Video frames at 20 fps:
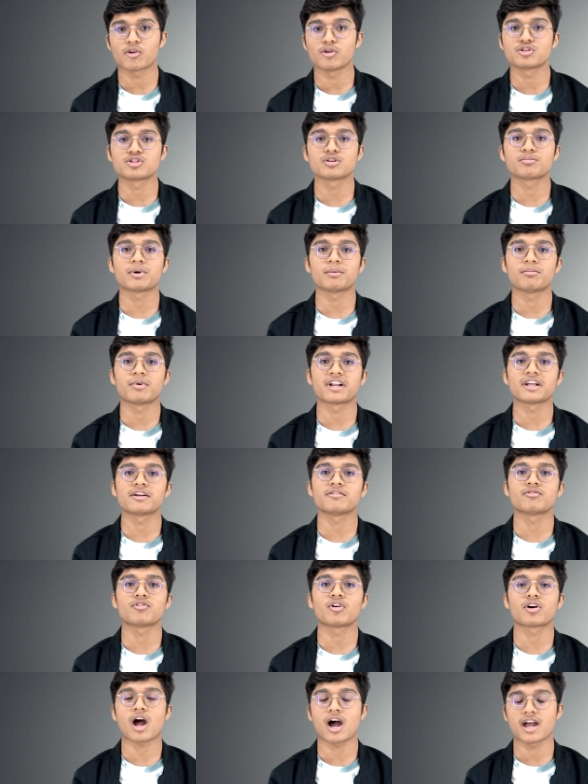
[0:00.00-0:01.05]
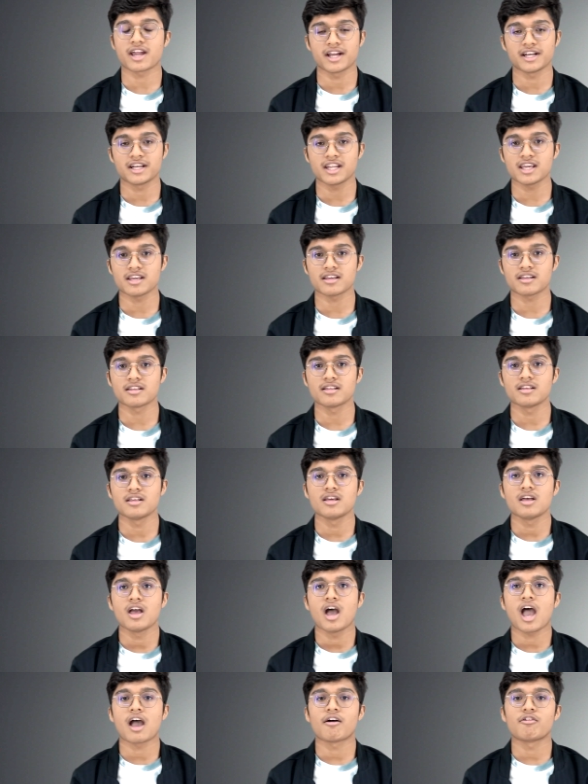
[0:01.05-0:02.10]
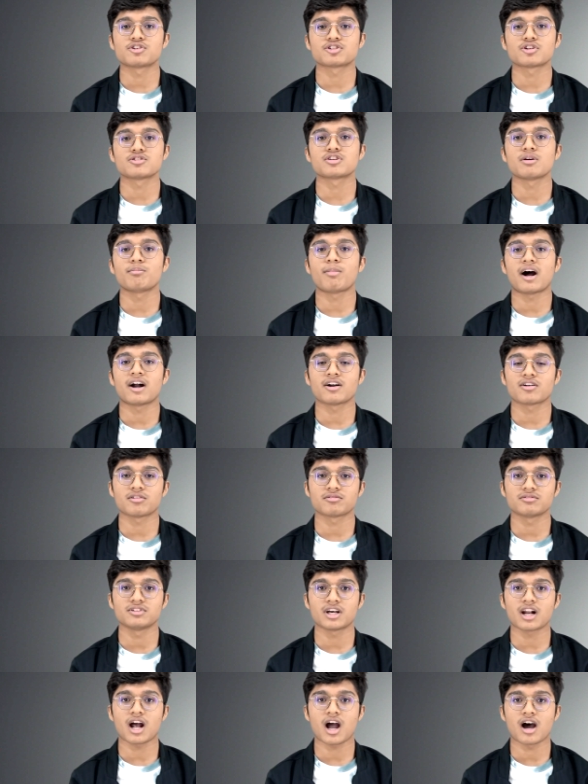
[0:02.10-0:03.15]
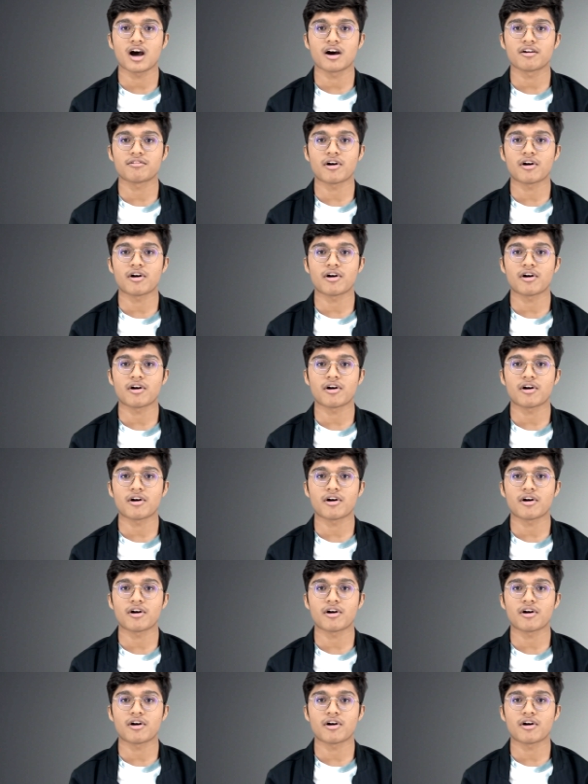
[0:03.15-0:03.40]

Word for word: and also preparing for IIT. I was also part of their